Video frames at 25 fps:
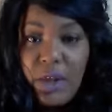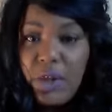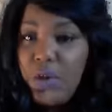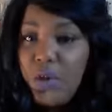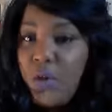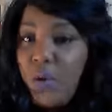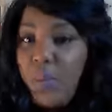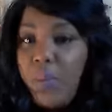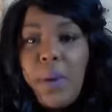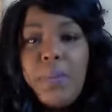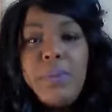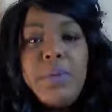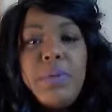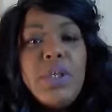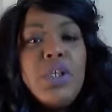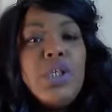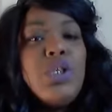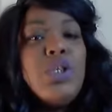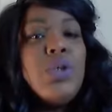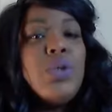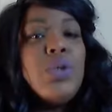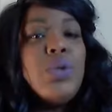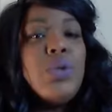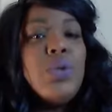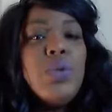you'll be able to
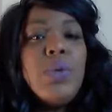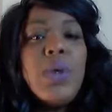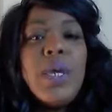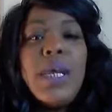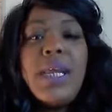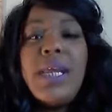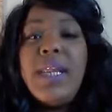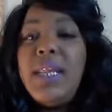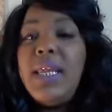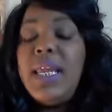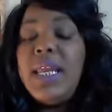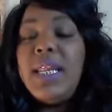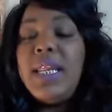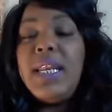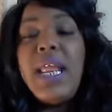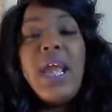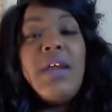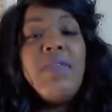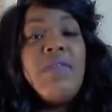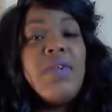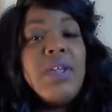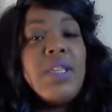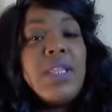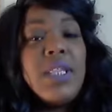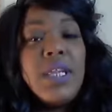do any and
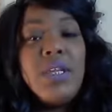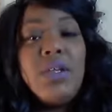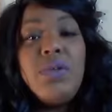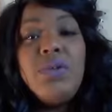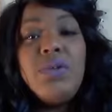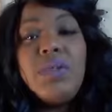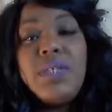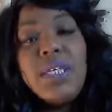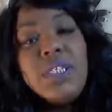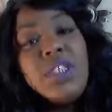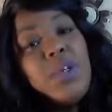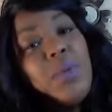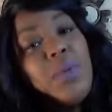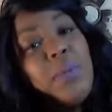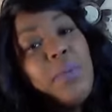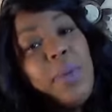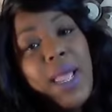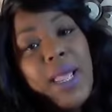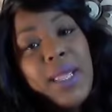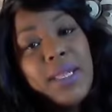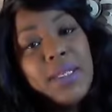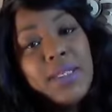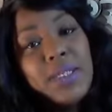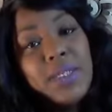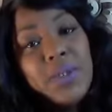everything you set your
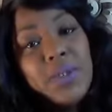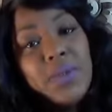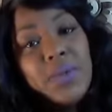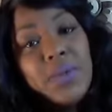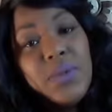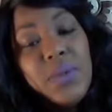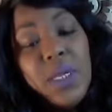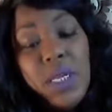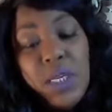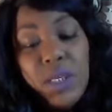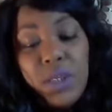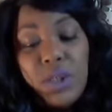mind to.